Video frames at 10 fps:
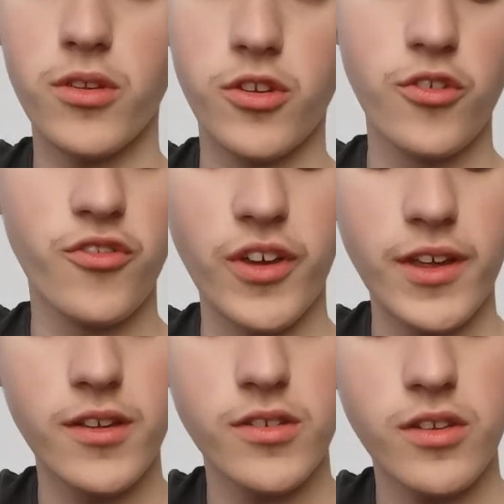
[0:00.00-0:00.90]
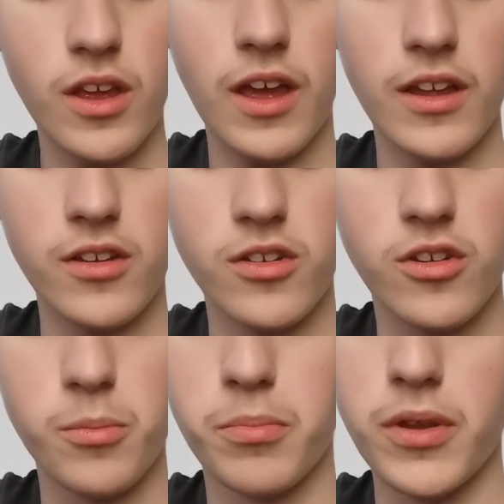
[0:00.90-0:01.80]
two fingers
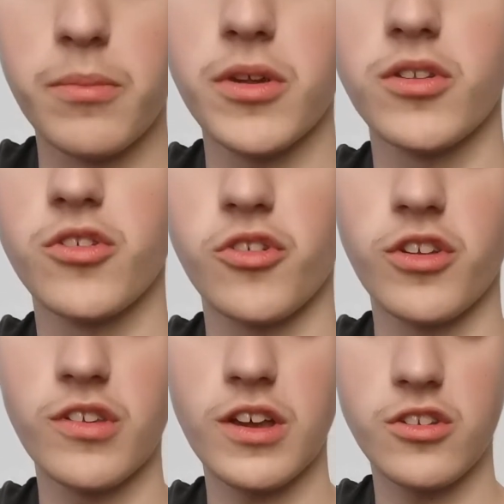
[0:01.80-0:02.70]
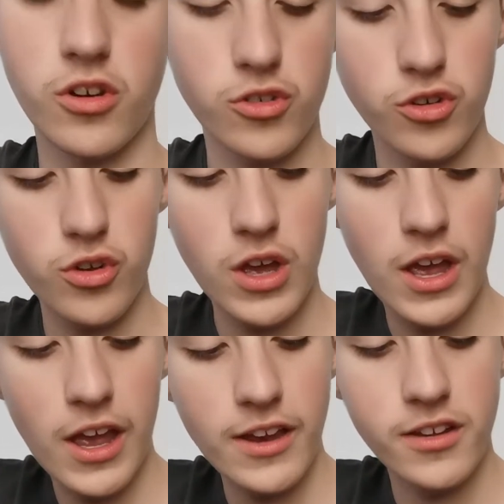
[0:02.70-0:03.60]
and put them on the strings that I told you,
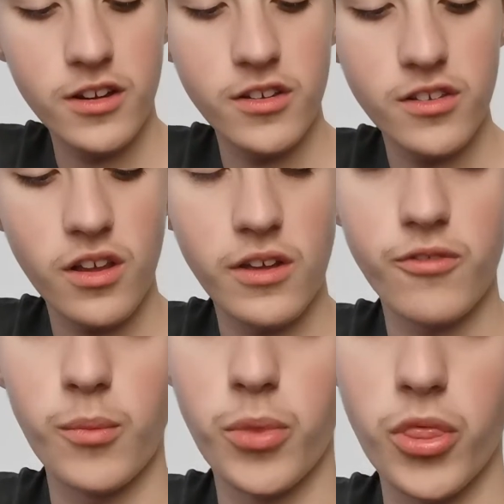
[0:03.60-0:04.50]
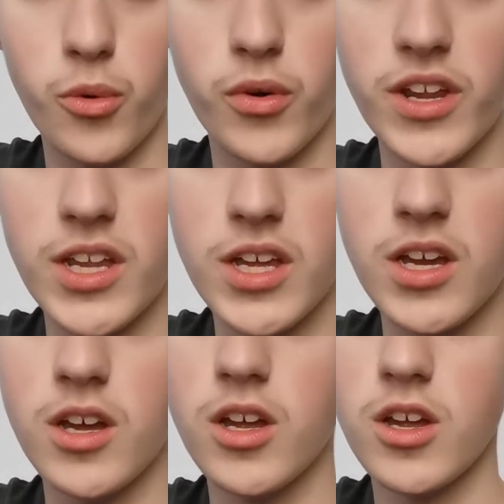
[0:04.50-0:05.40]
and you're gonna slide from three
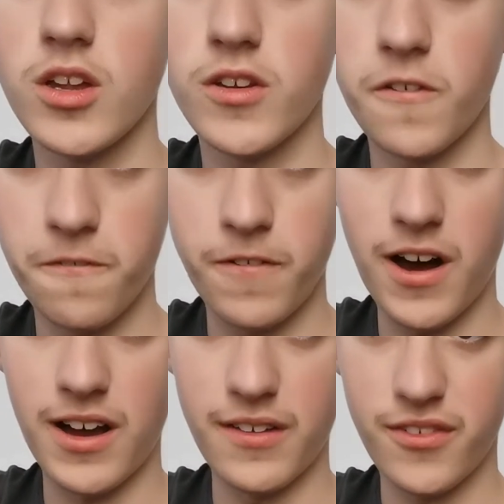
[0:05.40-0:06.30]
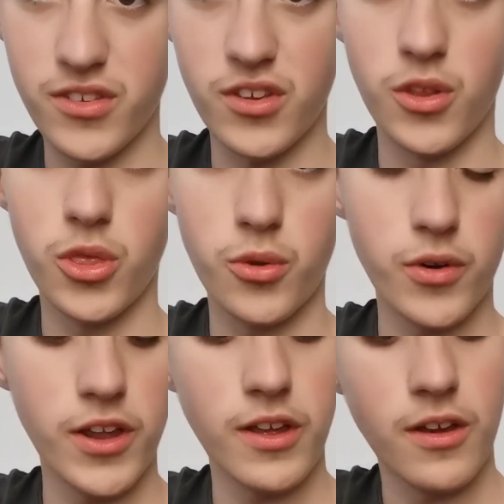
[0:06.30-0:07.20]
to five. So
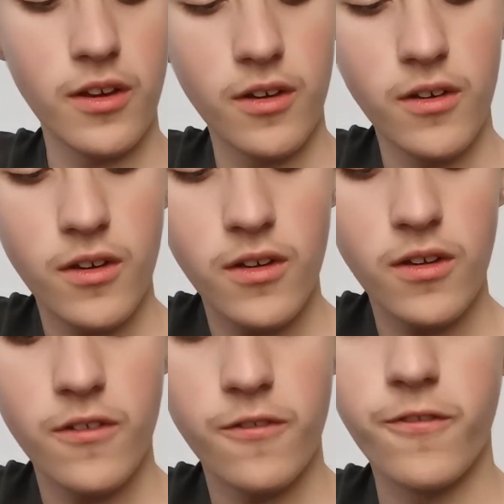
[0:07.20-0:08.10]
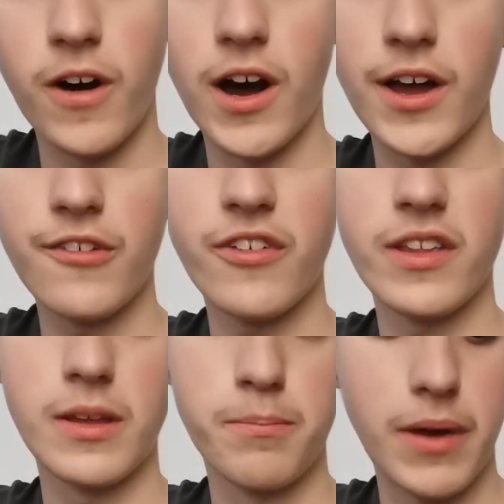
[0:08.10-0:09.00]
three, five,
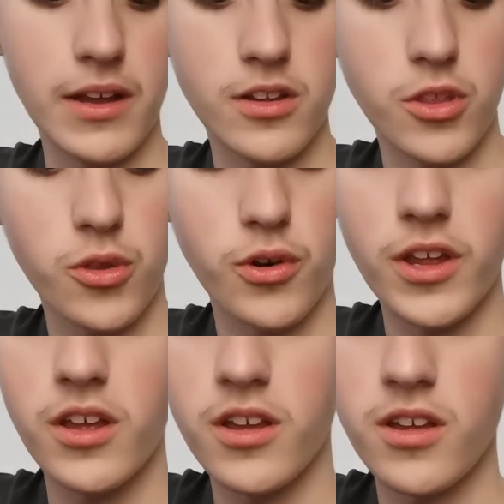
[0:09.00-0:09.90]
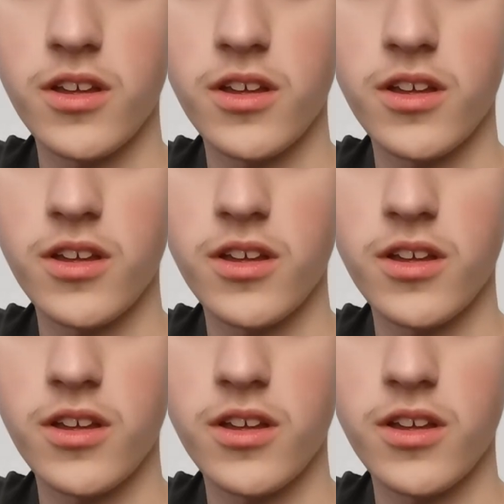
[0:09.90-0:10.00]
and then back to three.